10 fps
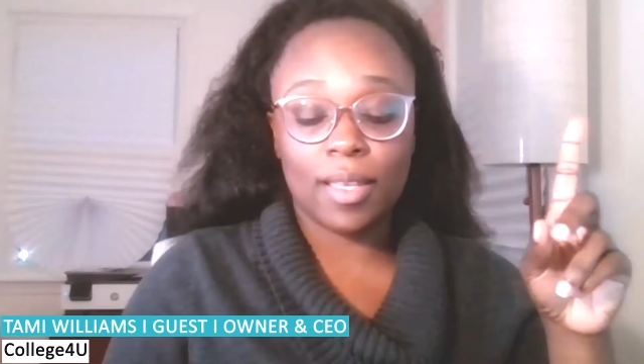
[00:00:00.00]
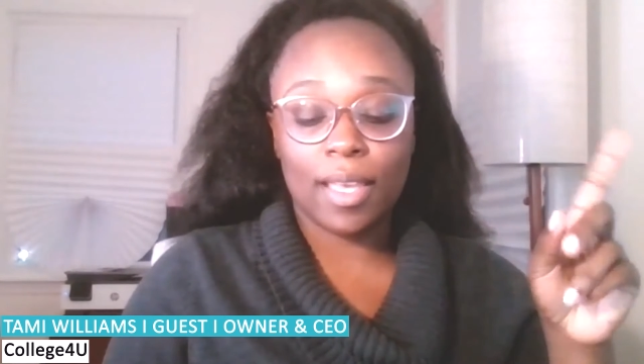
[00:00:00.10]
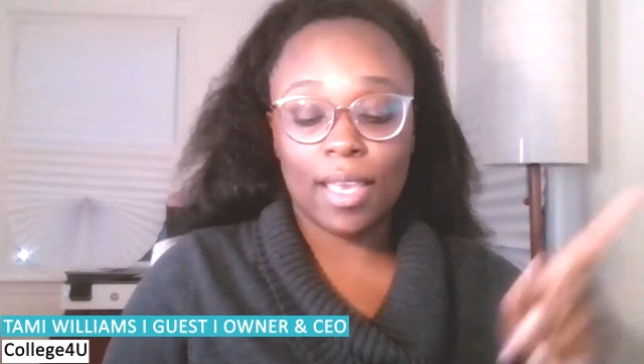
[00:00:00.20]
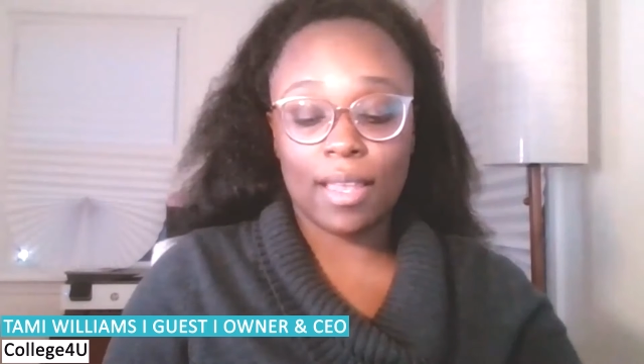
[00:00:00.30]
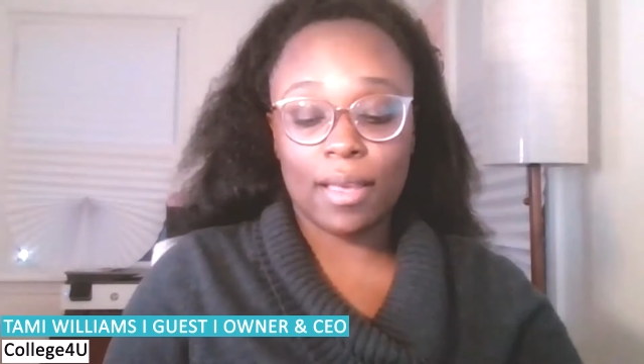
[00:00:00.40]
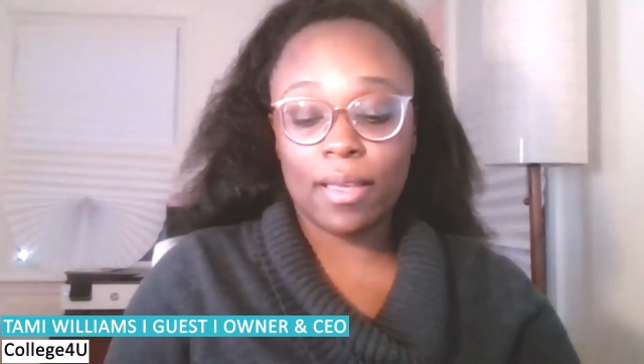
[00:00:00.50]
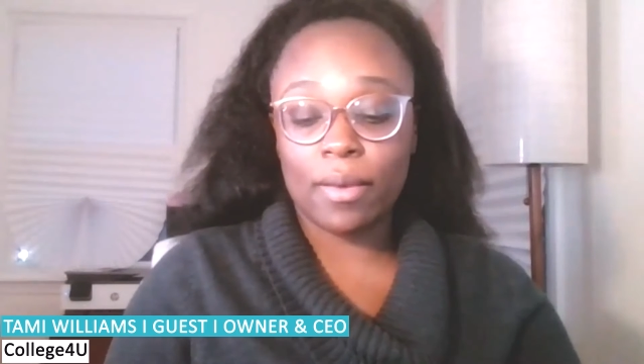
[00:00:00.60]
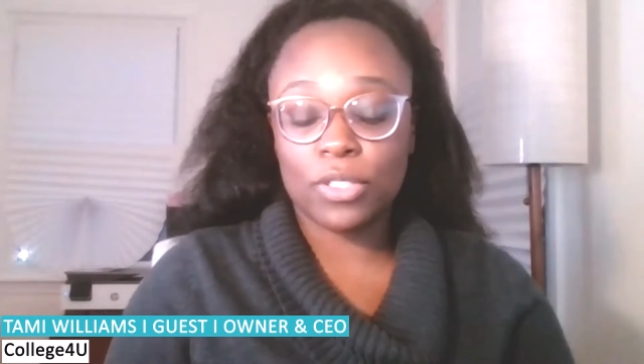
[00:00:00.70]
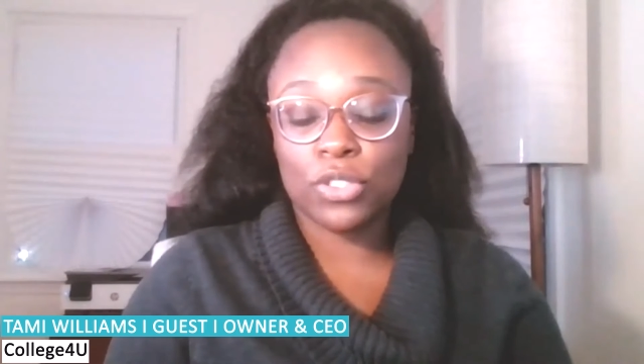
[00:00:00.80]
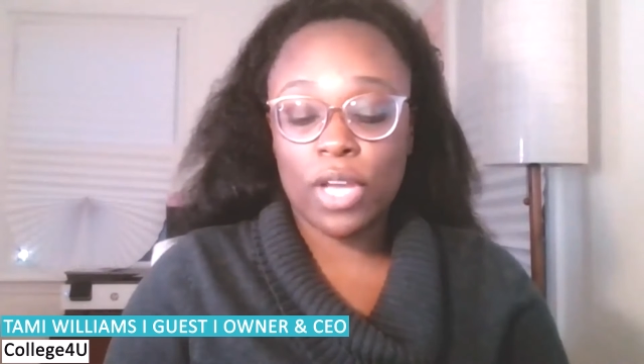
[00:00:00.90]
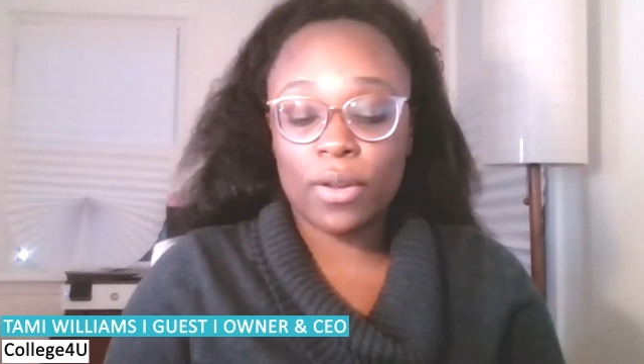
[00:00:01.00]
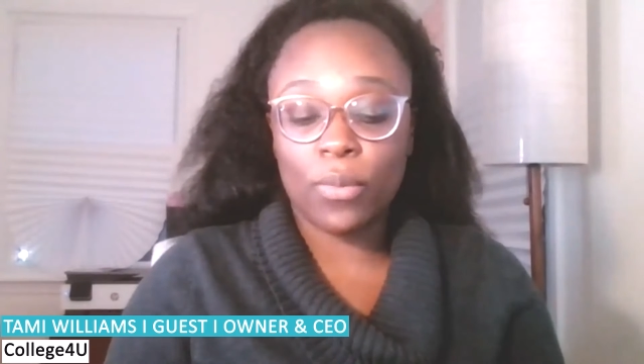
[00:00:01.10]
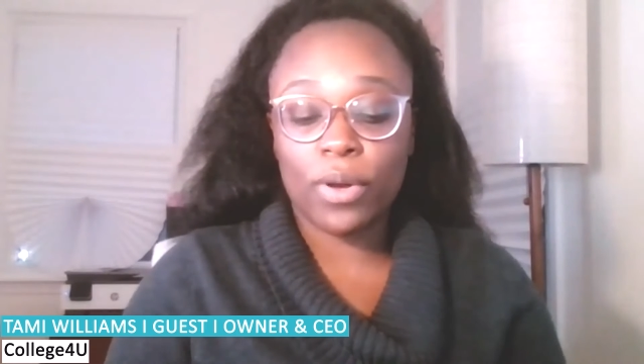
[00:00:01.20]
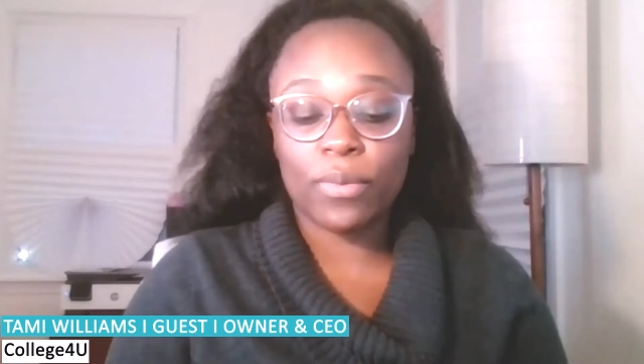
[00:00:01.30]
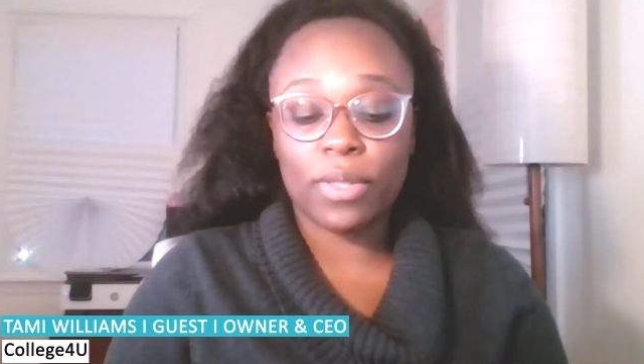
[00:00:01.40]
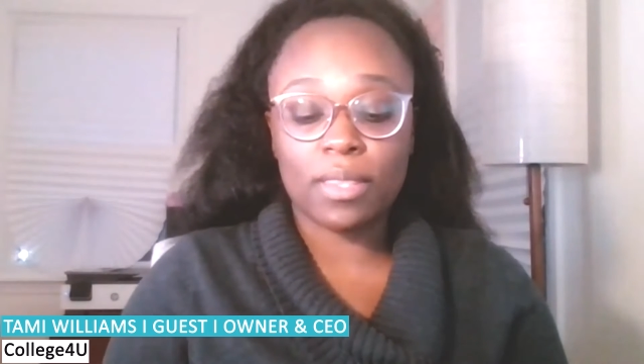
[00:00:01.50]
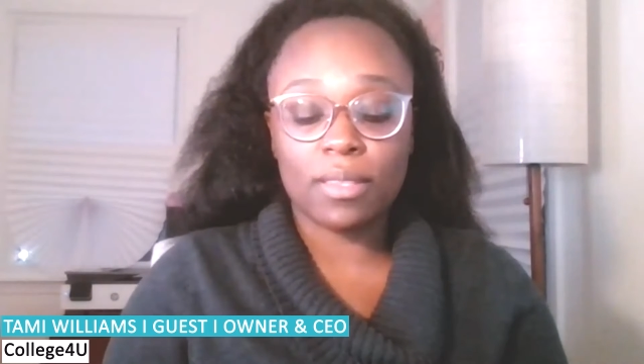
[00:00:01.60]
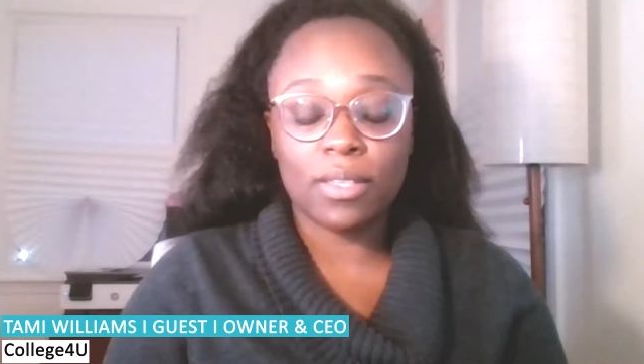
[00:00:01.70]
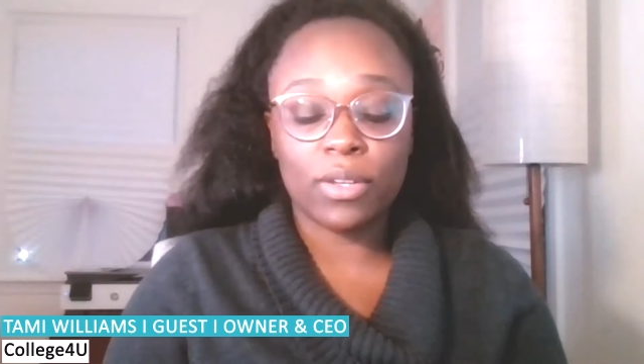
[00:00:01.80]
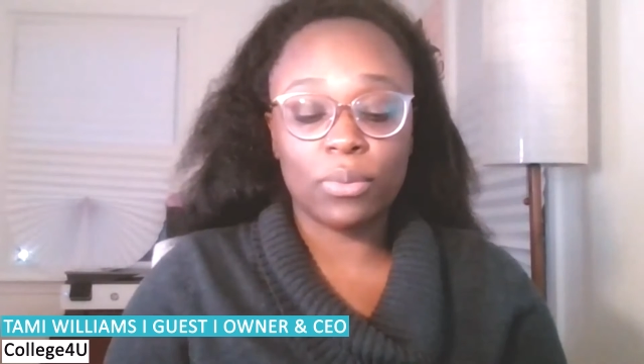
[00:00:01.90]
and I was trying to work with,
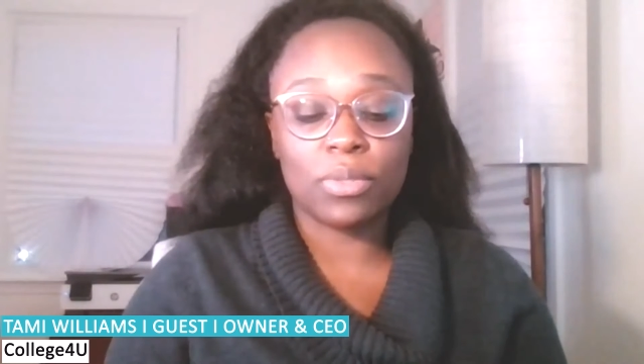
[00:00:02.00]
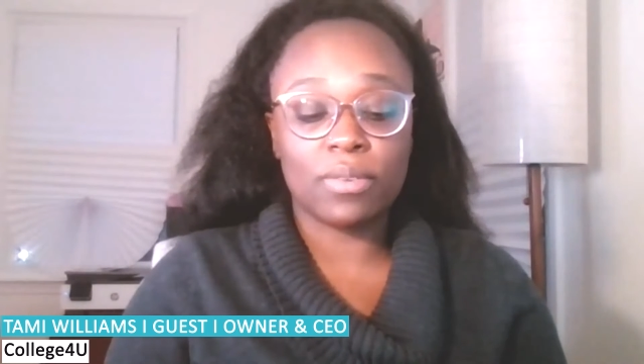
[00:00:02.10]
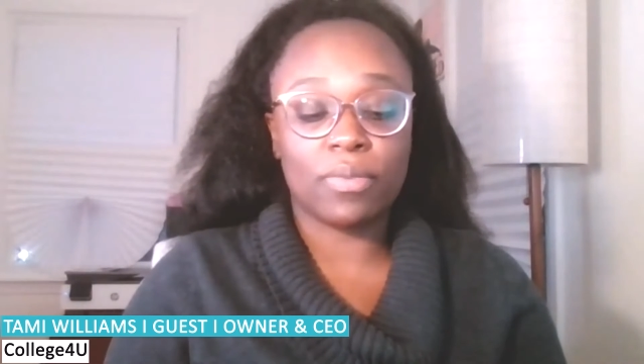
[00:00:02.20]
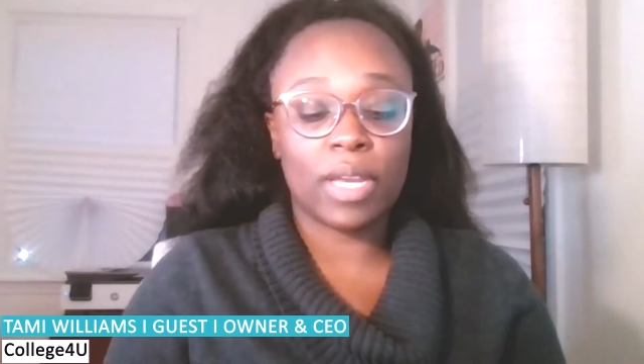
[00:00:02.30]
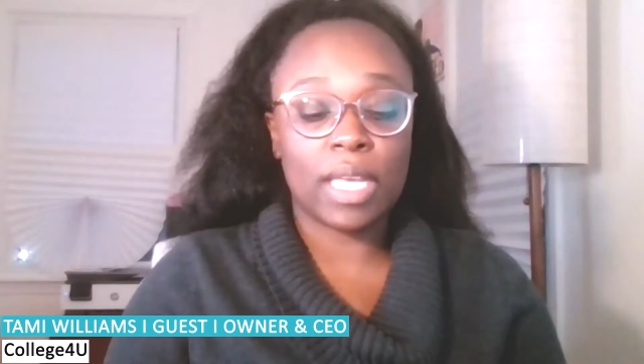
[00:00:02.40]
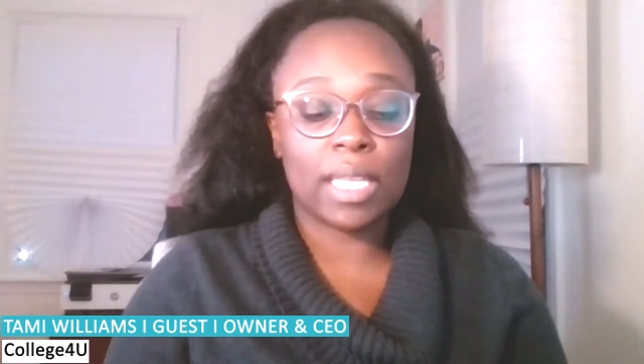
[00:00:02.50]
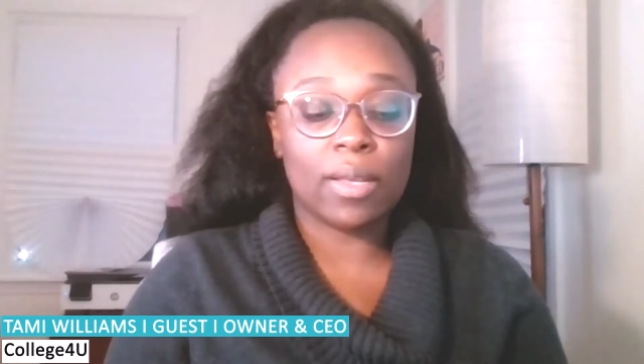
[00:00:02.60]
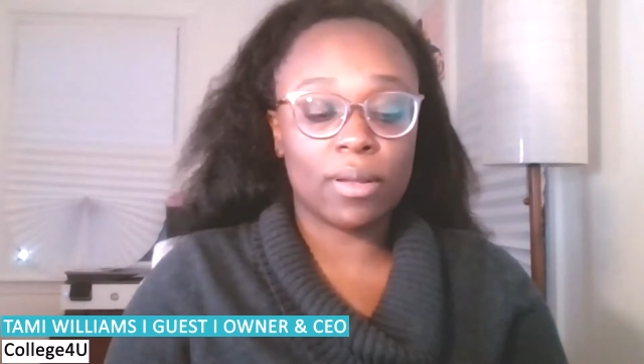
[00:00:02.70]
different